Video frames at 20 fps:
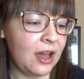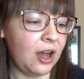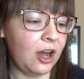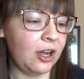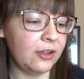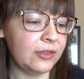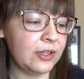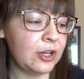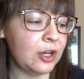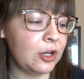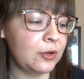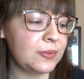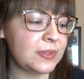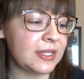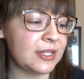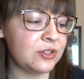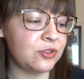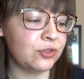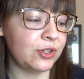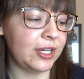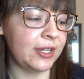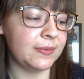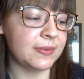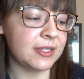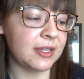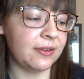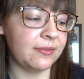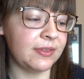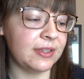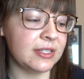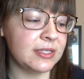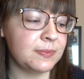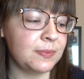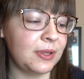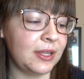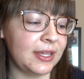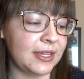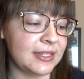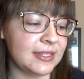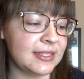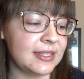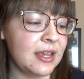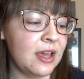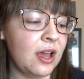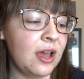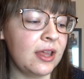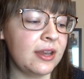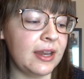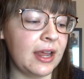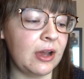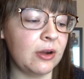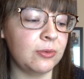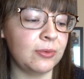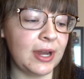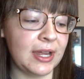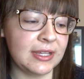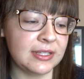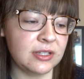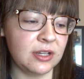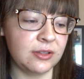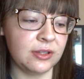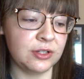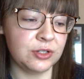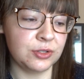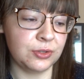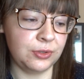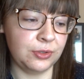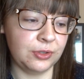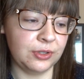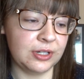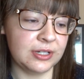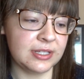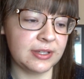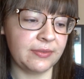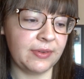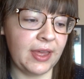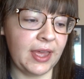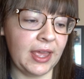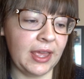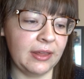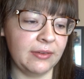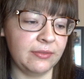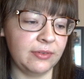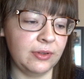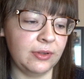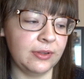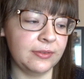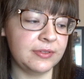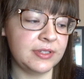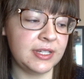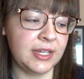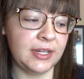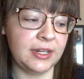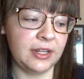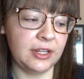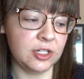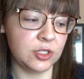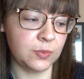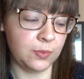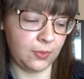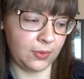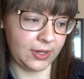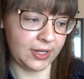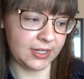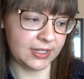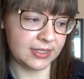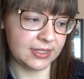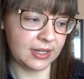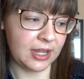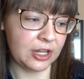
All the hopes and dreams of this place now rest on the shoulders of a handful of teenage boys.